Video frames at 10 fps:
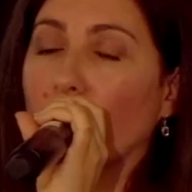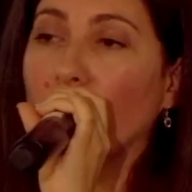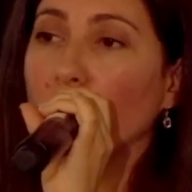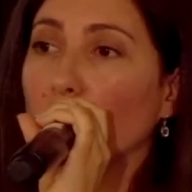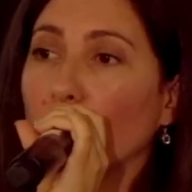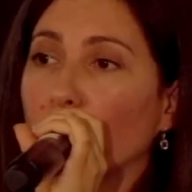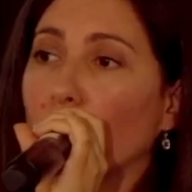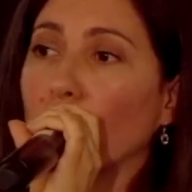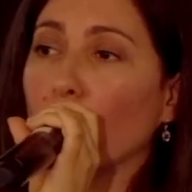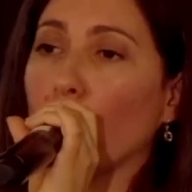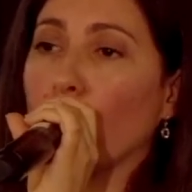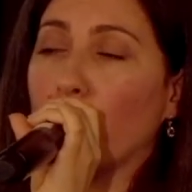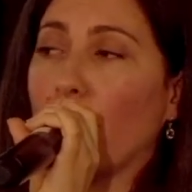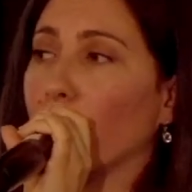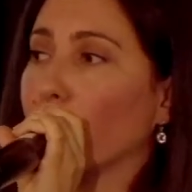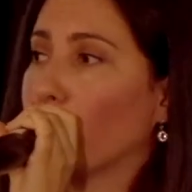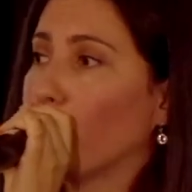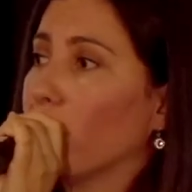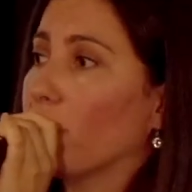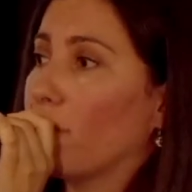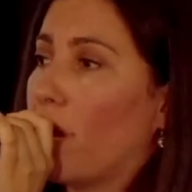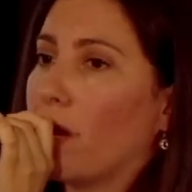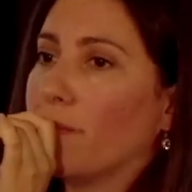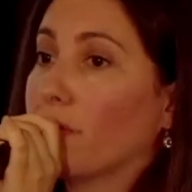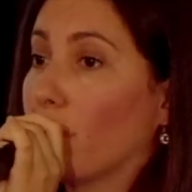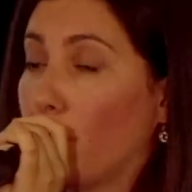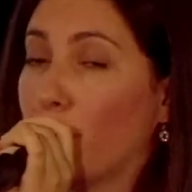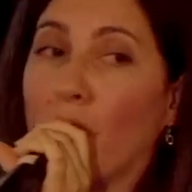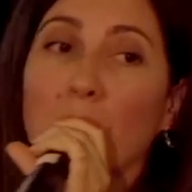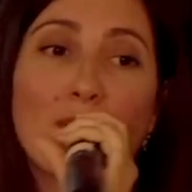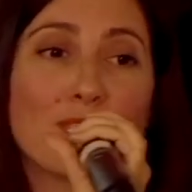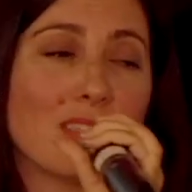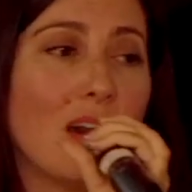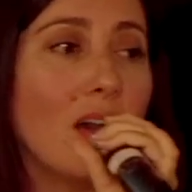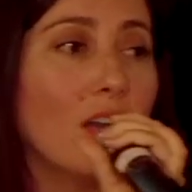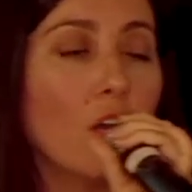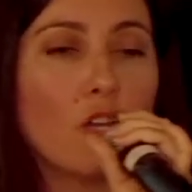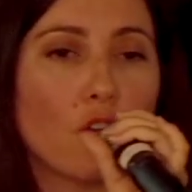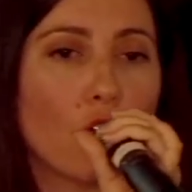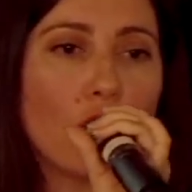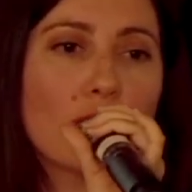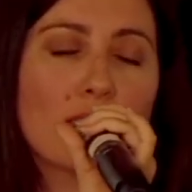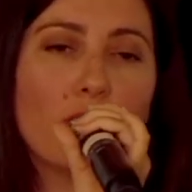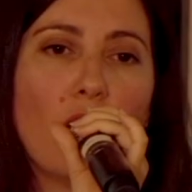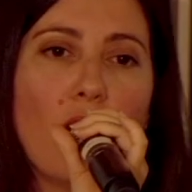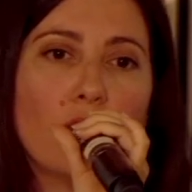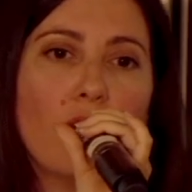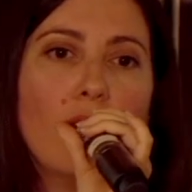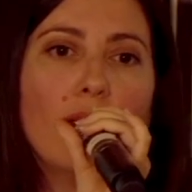And if you don't go above a 3 or above star, you're not going to survive.